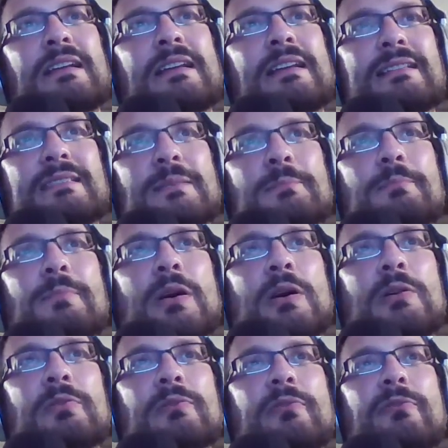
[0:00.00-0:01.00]
It's a
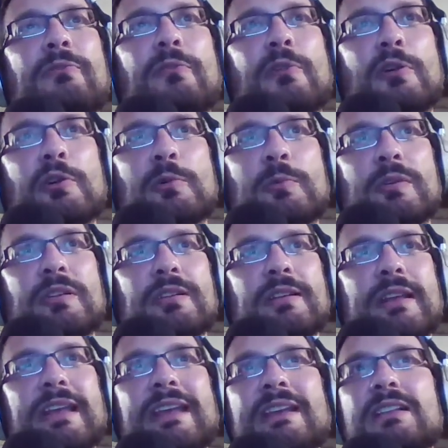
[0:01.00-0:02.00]
malt-forward
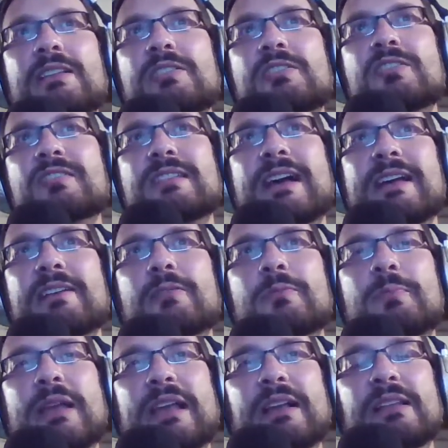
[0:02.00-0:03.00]
English-style
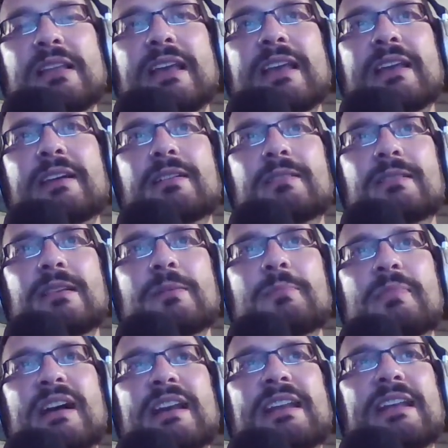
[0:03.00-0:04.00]
pale ale,
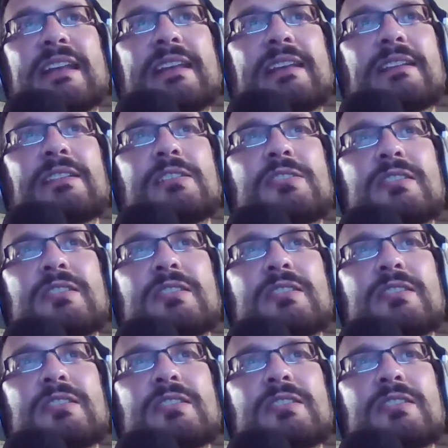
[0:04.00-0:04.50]
combining English and